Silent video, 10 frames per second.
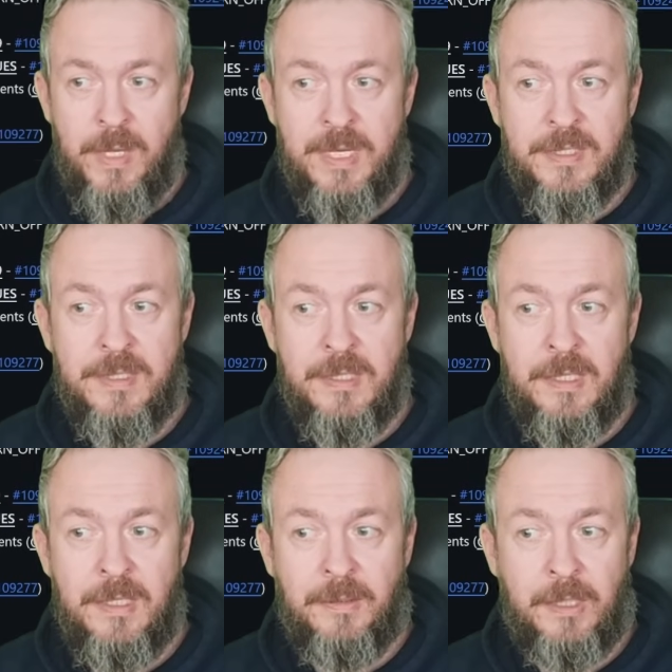we can
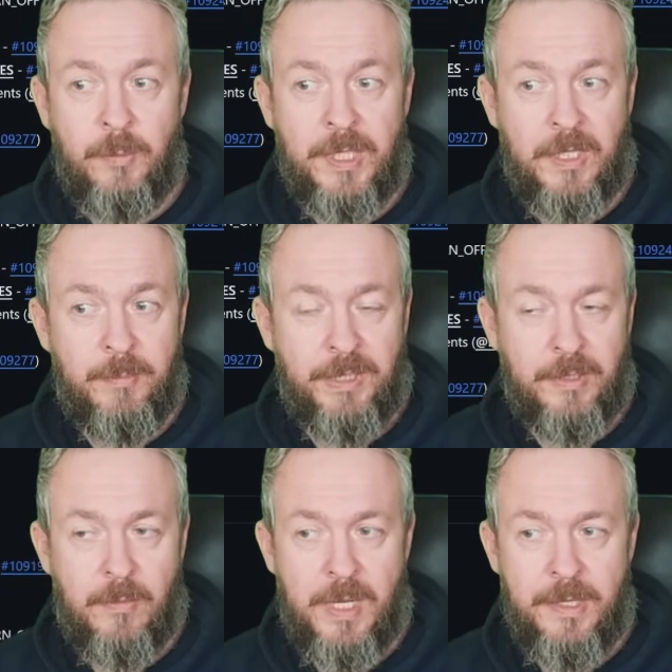see that we had
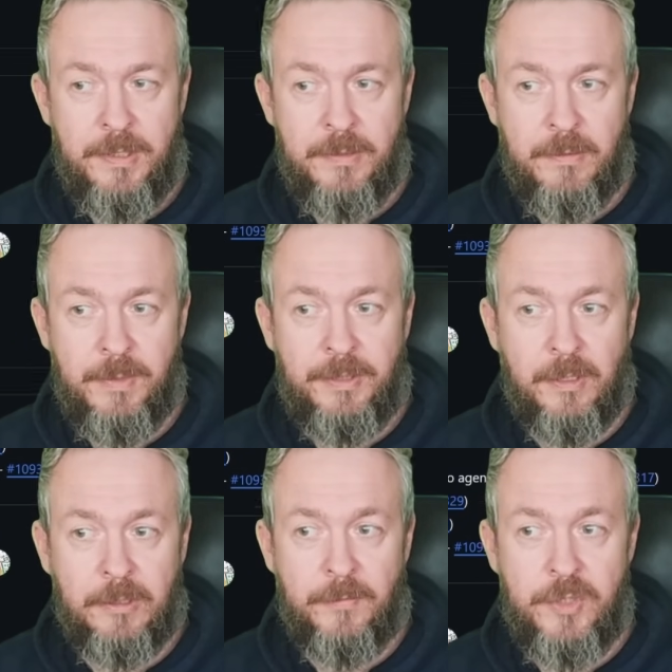beta 1 with
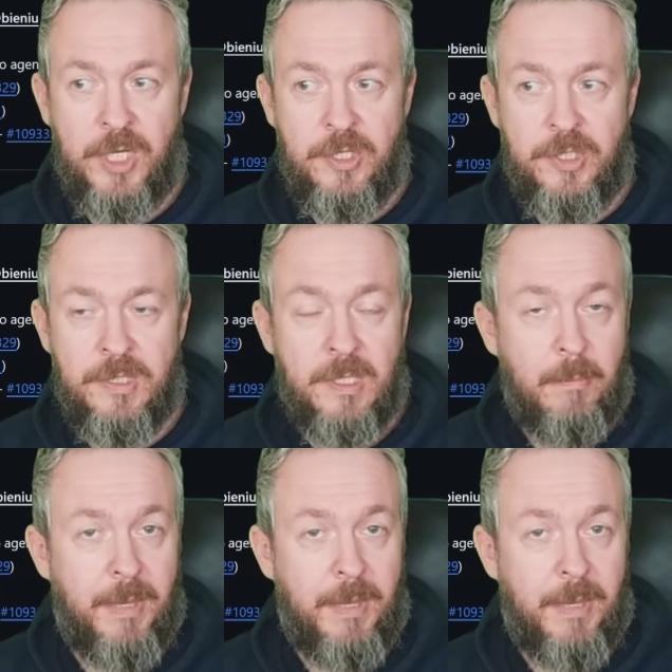a lot of changes,